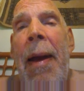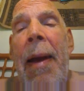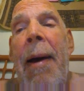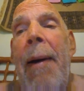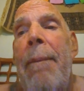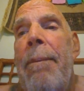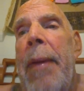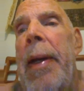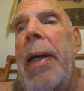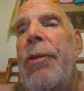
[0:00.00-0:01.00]
Yeah,
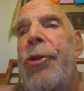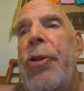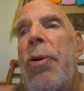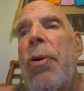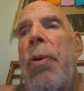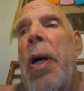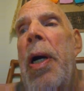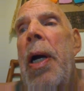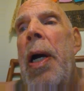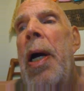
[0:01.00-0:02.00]
and so.
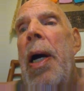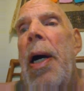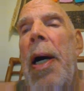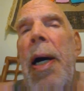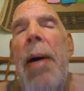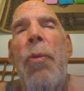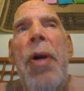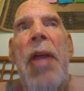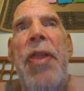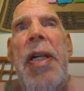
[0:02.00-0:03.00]
Uh,
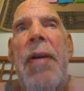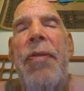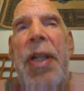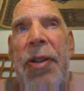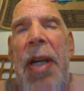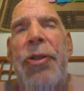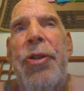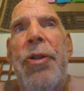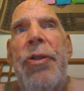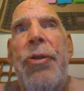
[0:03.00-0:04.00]
when I think of
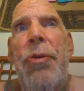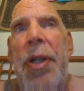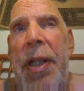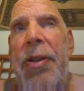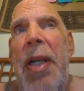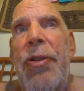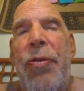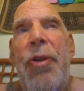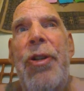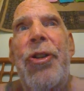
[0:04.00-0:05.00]
condensers or a condensed
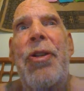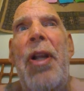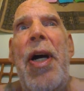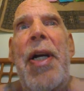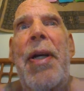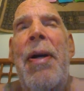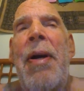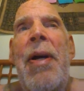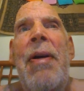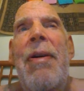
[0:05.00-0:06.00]
version, like
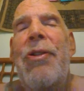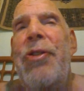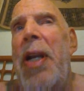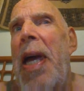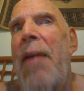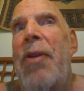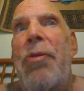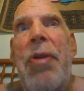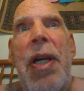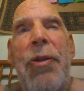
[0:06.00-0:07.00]
instead of having
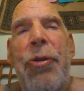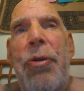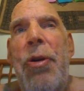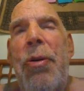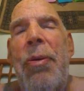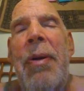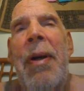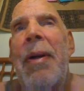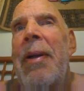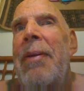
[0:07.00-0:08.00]
to read through
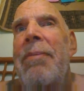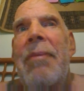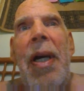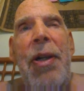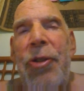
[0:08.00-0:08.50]
a